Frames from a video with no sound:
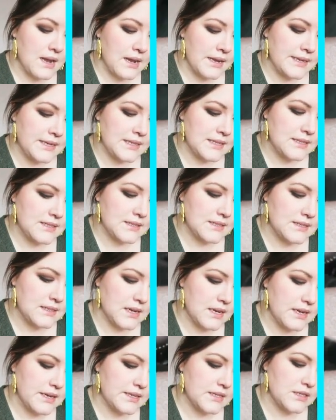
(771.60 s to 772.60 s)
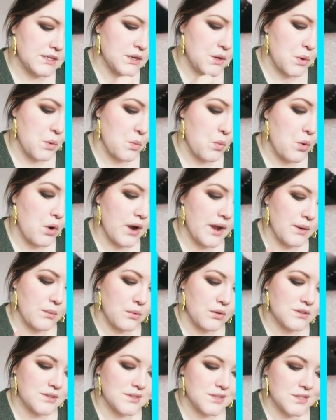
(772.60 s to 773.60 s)
I need to decide what I
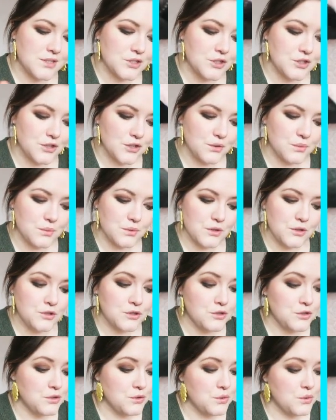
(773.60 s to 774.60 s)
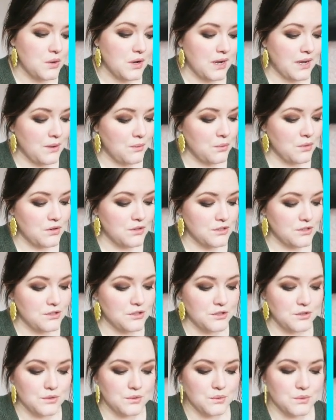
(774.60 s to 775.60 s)
want to do. Do I want
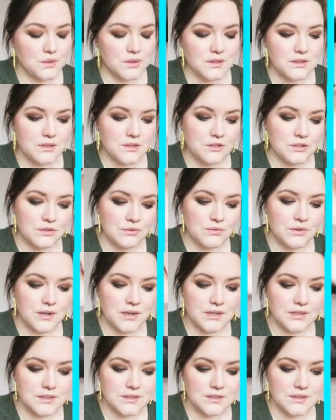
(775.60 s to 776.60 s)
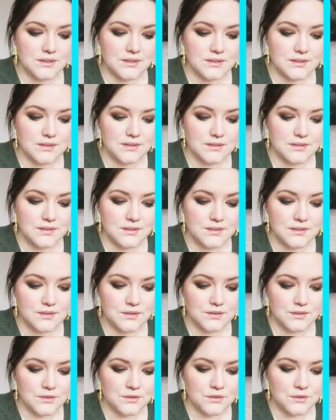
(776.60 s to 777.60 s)
to try to
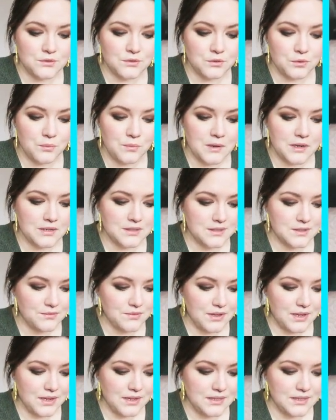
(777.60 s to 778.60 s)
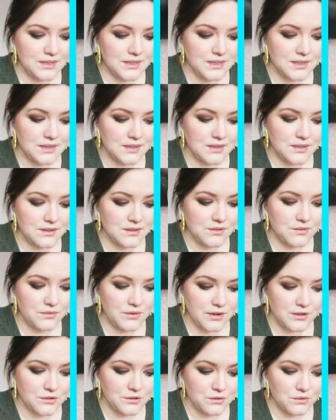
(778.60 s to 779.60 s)
soar past the VAT
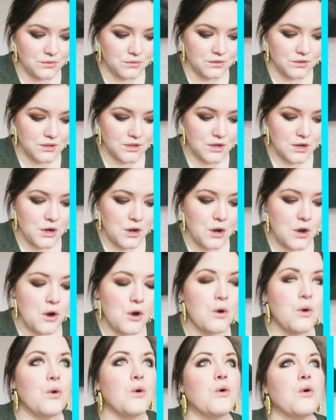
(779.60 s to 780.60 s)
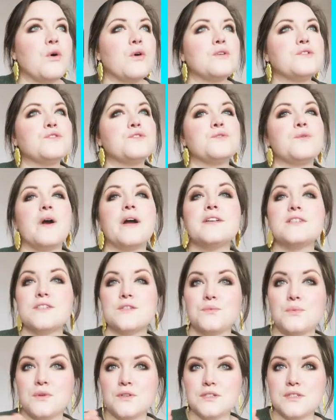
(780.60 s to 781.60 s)
threshold? Or do I
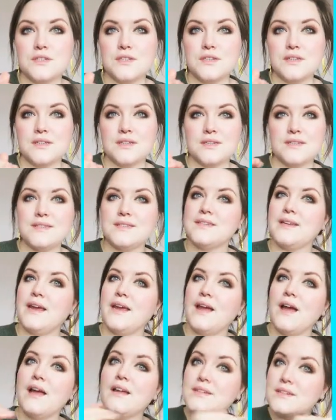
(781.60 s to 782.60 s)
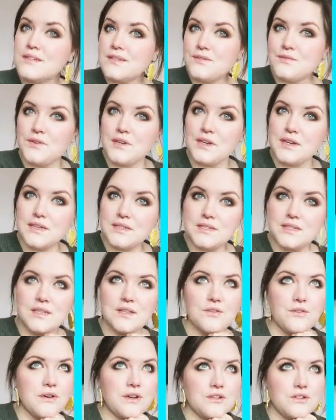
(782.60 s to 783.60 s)
just want to stay under the
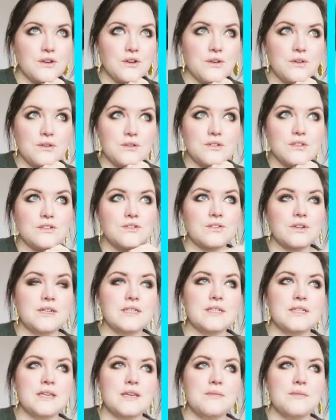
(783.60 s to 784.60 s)
VAT threshold, trying to